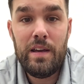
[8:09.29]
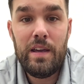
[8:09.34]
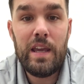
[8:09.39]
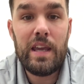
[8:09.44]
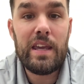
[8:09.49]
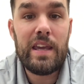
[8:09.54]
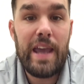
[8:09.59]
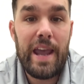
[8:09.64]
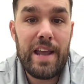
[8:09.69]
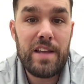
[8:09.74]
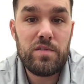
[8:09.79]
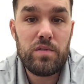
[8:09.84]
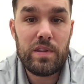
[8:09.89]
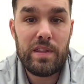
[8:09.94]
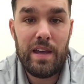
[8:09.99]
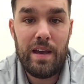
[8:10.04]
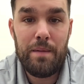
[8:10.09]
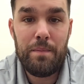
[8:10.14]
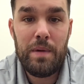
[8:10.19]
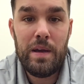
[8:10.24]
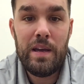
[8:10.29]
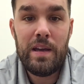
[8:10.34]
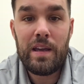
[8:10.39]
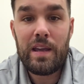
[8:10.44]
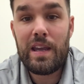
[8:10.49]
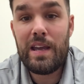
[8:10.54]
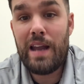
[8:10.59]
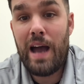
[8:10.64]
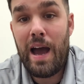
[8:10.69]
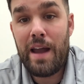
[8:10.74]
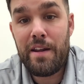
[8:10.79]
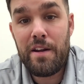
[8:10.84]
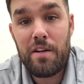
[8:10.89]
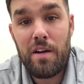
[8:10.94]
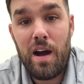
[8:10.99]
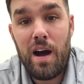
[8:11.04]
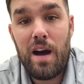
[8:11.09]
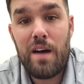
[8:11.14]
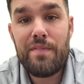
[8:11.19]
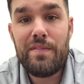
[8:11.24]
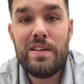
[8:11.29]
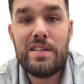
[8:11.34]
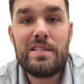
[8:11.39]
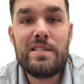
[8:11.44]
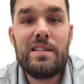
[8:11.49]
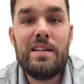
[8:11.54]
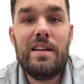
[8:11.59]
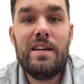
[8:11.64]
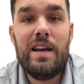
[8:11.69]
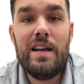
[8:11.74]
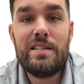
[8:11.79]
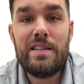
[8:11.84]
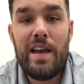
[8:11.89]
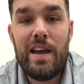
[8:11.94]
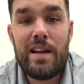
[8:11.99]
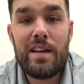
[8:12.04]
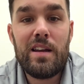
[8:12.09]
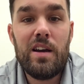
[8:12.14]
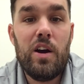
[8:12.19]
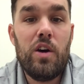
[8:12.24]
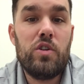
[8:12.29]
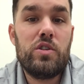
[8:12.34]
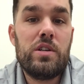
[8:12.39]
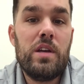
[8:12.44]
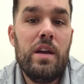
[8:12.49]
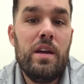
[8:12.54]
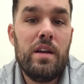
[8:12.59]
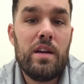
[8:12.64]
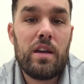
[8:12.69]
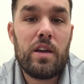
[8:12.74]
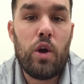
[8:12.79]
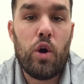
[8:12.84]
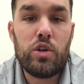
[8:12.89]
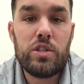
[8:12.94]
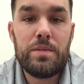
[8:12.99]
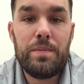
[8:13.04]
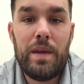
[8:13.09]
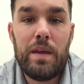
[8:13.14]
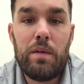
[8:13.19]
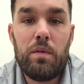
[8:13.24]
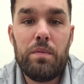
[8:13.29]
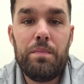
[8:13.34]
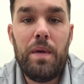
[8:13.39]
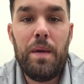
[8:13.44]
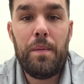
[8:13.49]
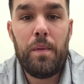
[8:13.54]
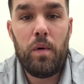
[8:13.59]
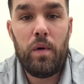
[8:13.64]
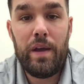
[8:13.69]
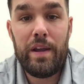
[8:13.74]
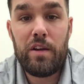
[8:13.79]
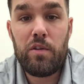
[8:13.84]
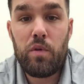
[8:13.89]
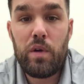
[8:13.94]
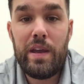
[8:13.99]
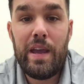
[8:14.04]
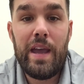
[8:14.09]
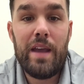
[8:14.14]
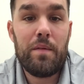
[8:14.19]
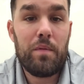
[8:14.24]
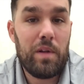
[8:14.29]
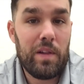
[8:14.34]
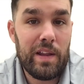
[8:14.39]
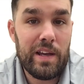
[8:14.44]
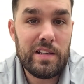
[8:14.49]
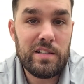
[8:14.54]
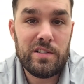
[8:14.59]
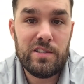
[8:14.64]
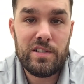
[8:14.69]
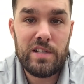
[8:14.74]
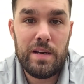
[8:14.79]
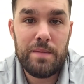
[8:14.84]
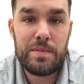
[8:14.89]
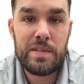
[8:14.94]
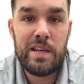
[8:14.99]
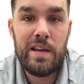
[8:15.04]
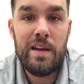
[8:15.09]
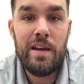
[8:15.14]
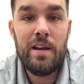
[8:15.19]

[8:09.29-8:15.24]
Engage with them. Get out of your office as a head coach. Go speak with people and create relationships.